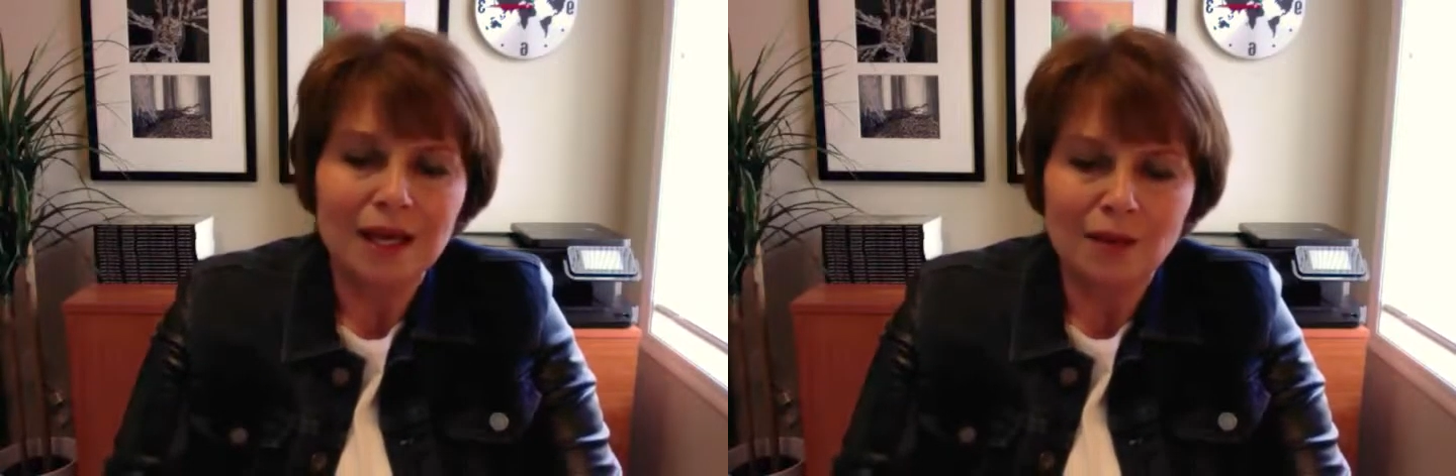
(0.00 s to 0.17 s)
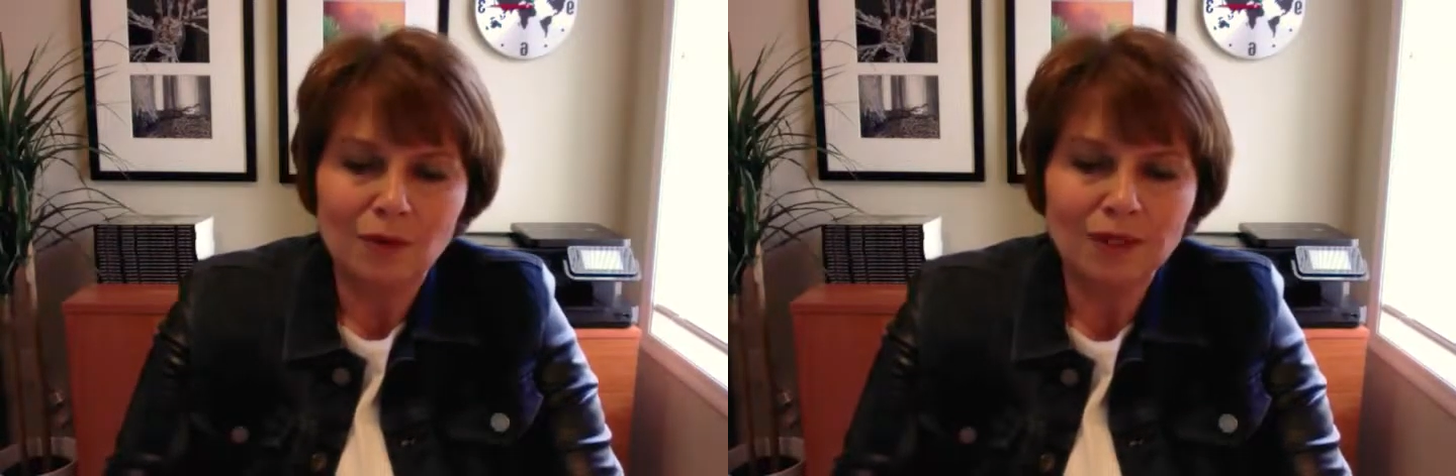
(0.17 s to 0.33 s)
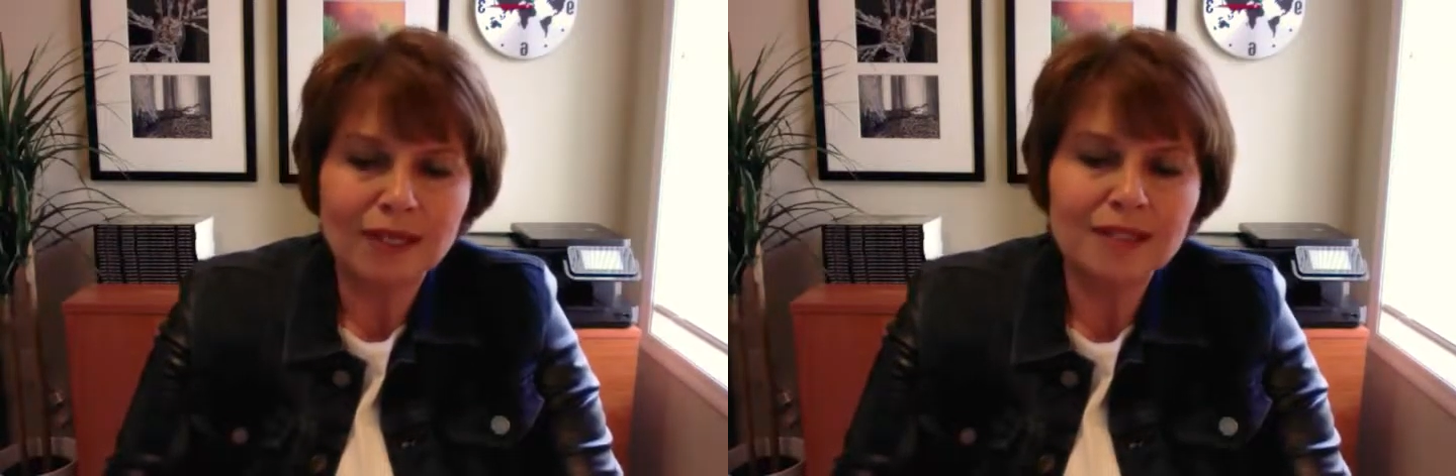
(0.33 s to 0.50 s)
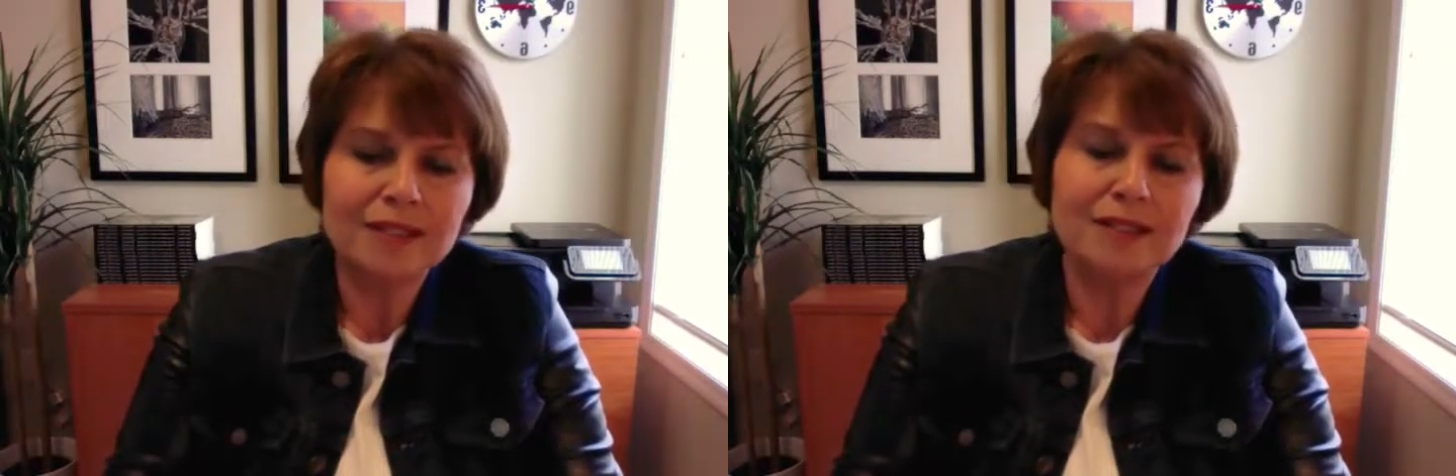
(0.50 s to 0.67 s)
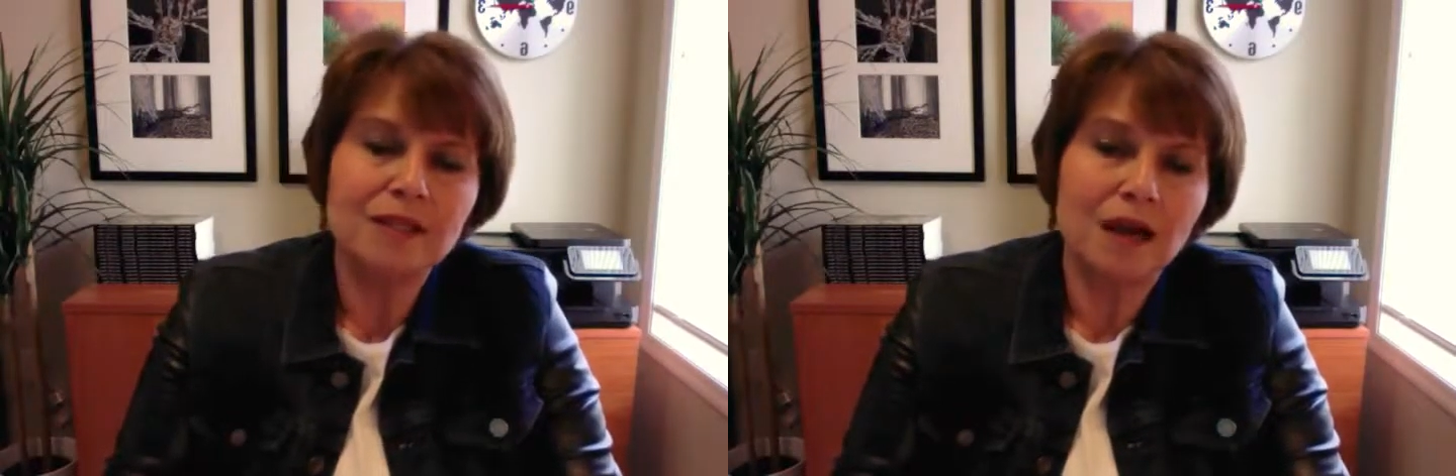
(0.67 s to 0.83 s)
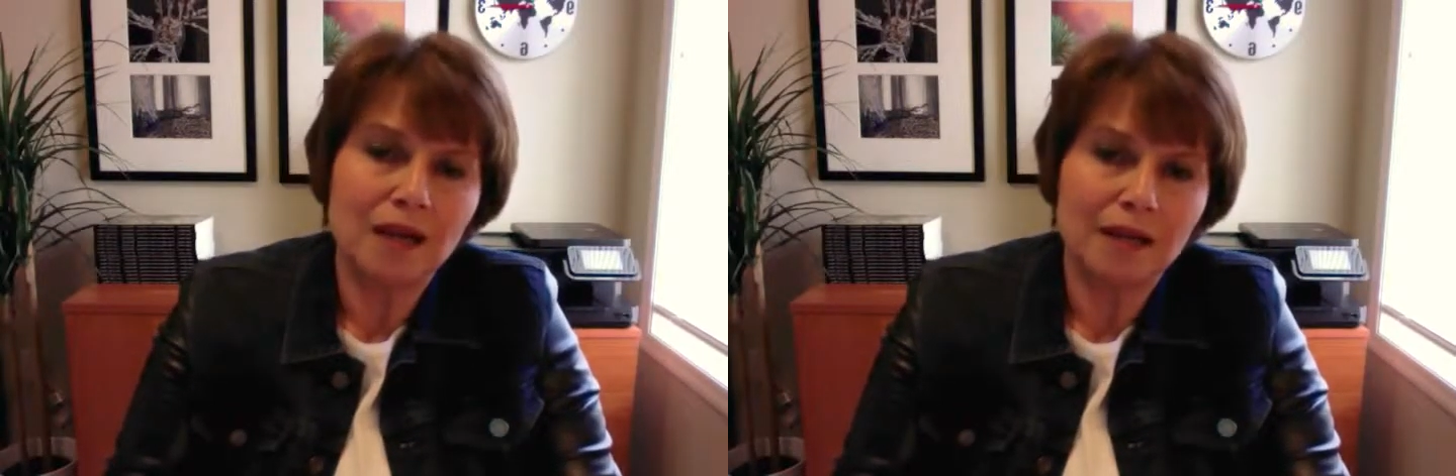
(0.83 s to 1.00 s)
Well, let's
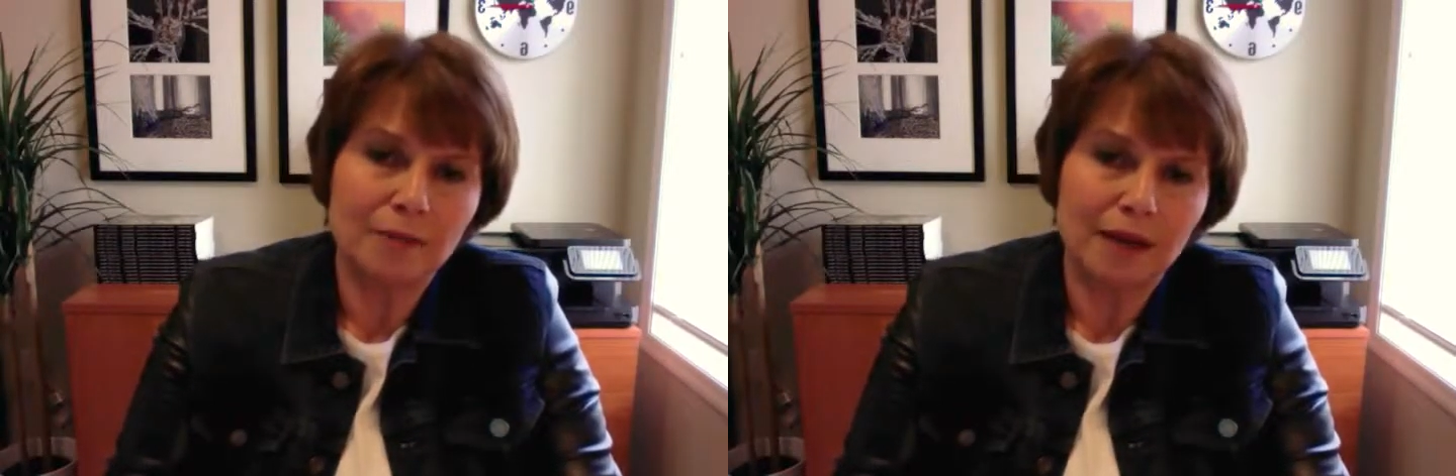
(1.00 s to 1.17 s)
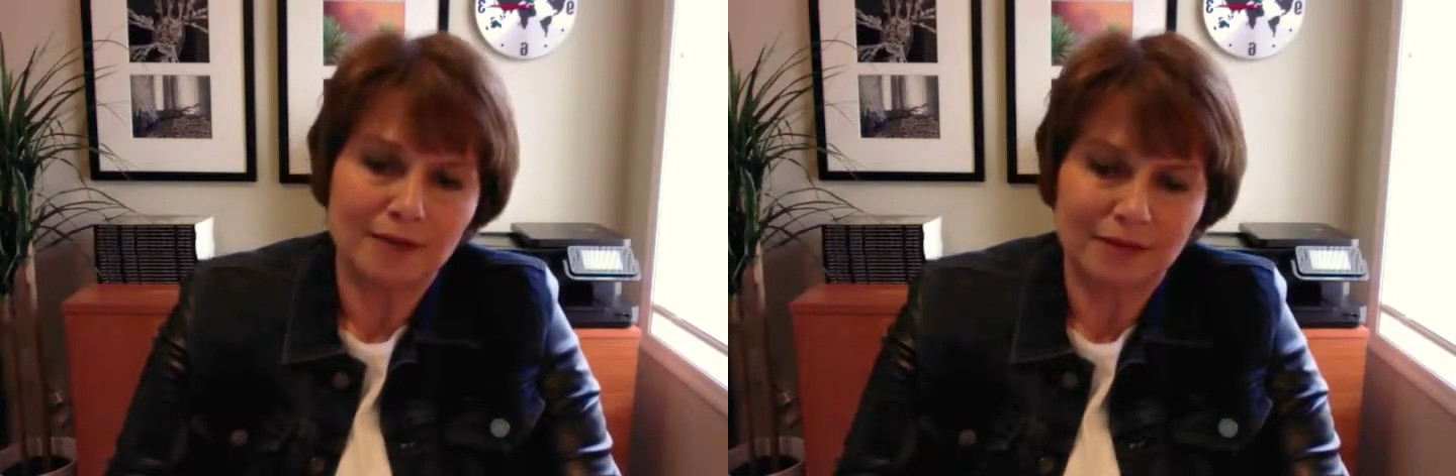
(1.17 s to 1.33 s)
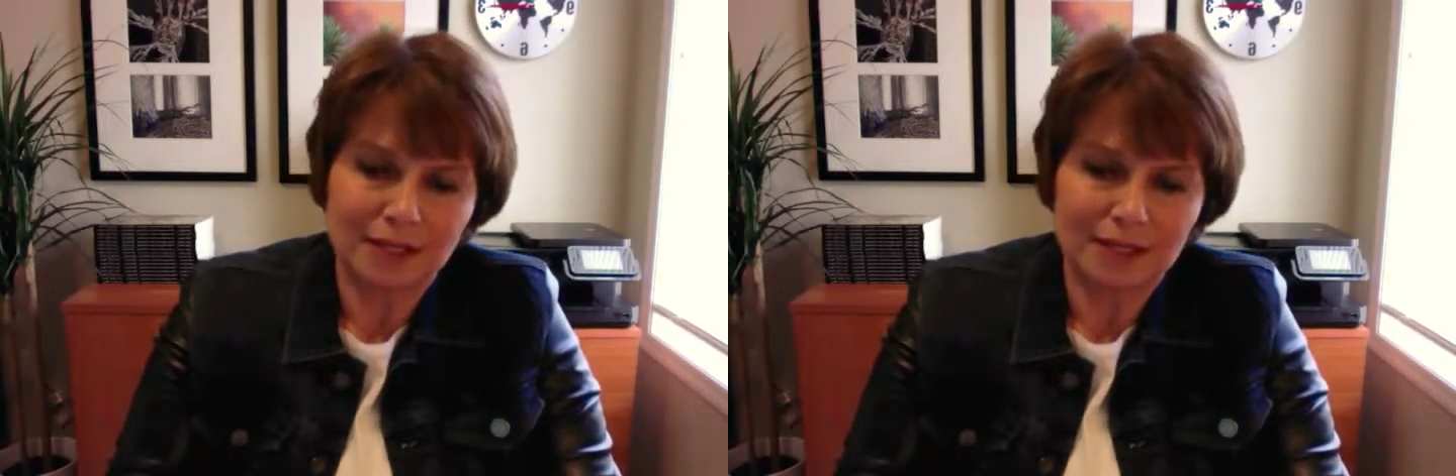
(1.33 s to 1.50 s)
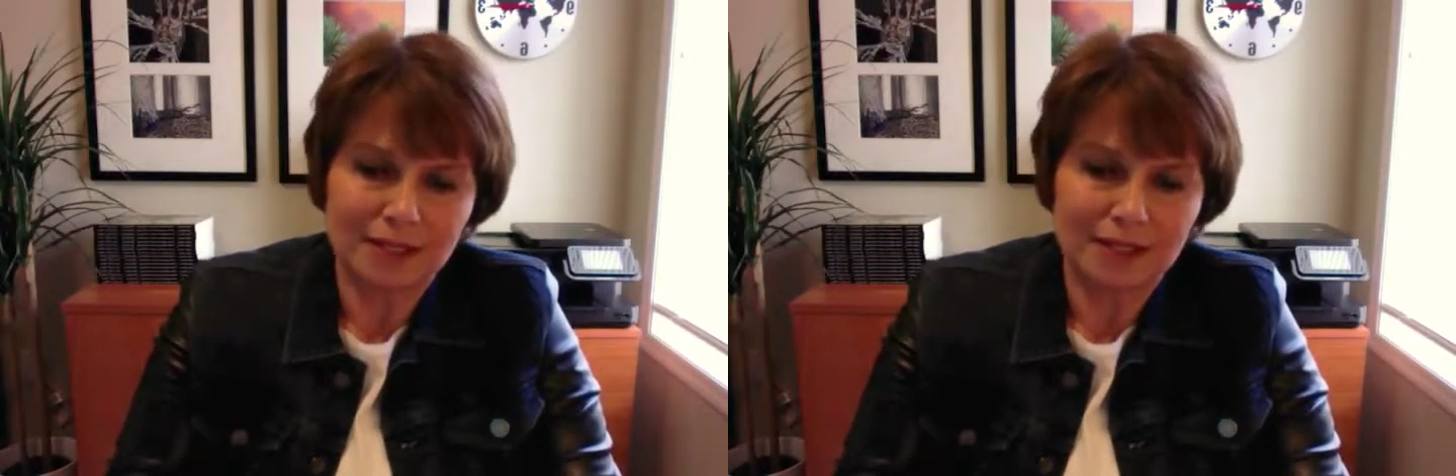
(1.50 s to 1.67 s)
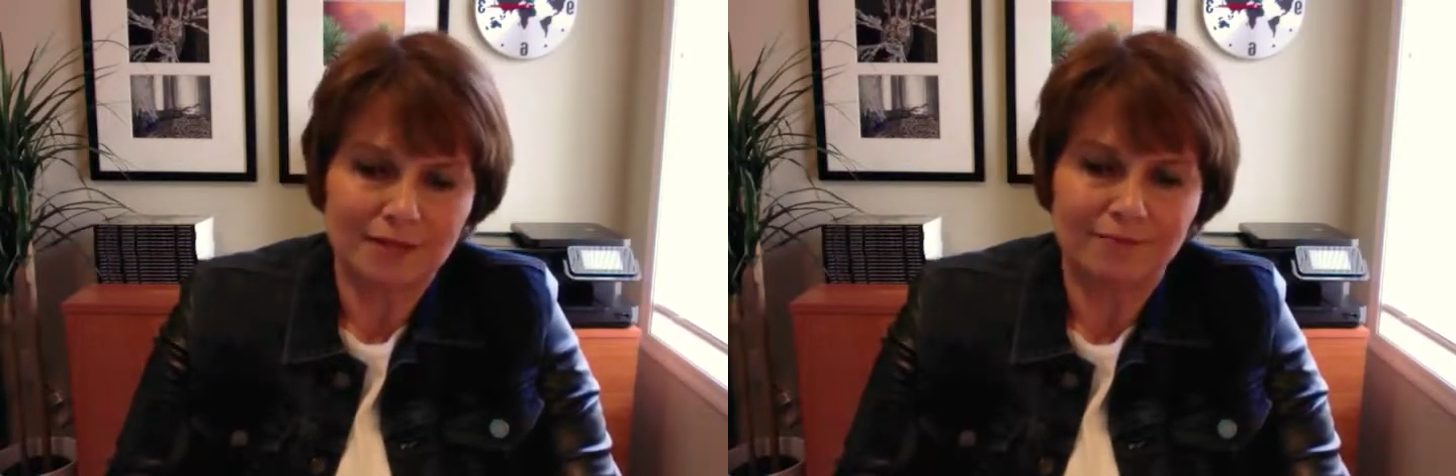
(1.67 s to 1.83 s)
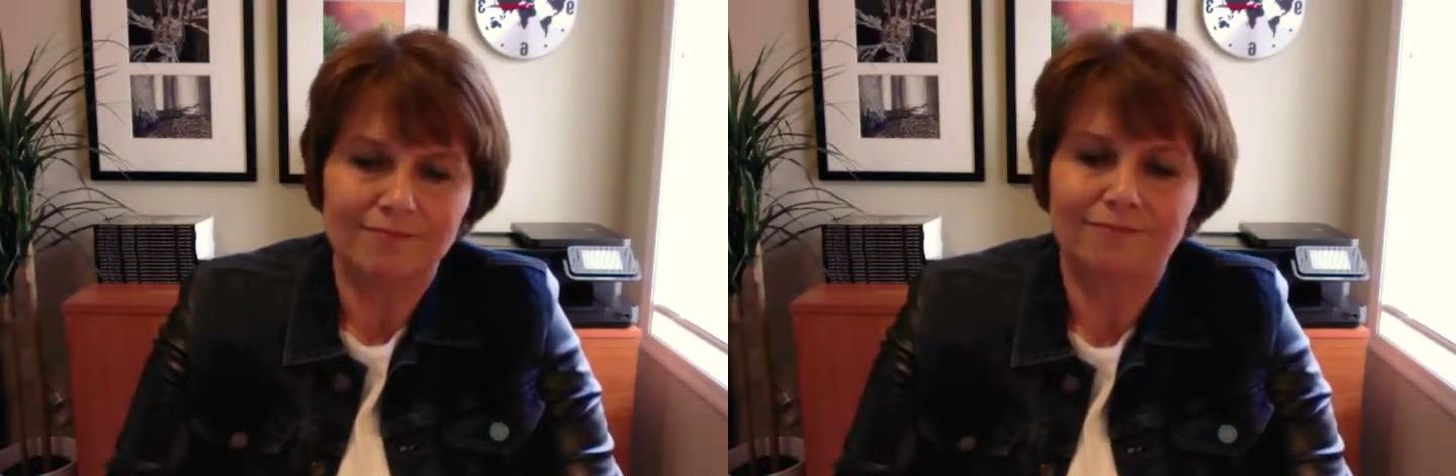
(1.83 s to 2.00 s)
talk about this.